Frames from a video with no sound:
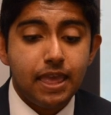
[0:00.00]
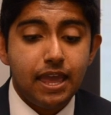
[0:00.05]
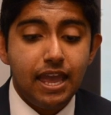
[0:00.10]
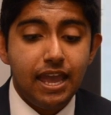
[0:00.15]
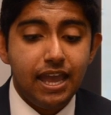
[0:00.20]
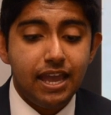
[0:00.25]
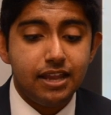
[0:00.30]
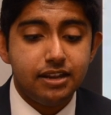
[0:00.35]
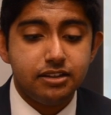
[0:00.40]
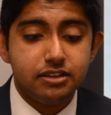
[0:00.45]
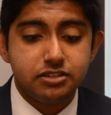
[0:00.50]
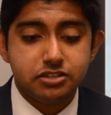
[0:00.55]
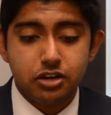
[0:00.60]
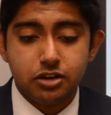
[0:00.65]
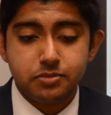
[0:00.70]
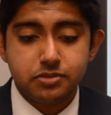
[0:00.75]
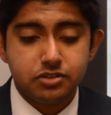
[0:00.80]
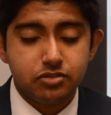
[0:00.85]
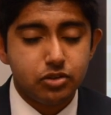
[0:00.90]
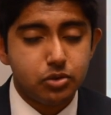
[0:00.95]
And in
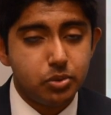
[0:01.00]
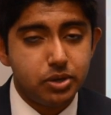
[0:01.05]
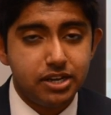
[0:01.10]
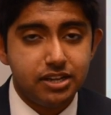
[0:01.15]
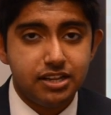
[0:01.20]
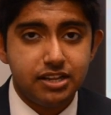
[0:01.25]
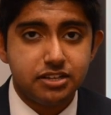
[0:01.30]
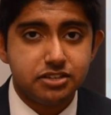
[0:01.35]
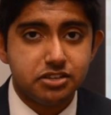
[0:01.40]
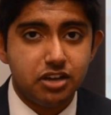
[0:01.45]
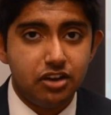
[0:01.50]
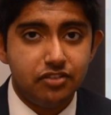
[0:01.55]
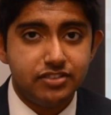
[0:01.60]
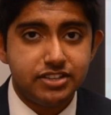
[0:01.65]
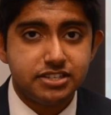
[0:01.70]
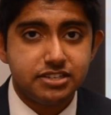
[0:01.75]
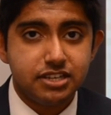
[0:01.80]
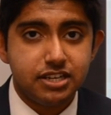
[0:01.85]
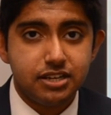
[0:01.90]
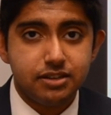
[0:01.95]
terms of liquidity and
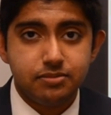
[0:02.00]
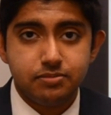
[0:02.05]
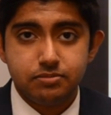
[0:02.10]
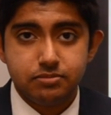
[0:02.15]
solvency,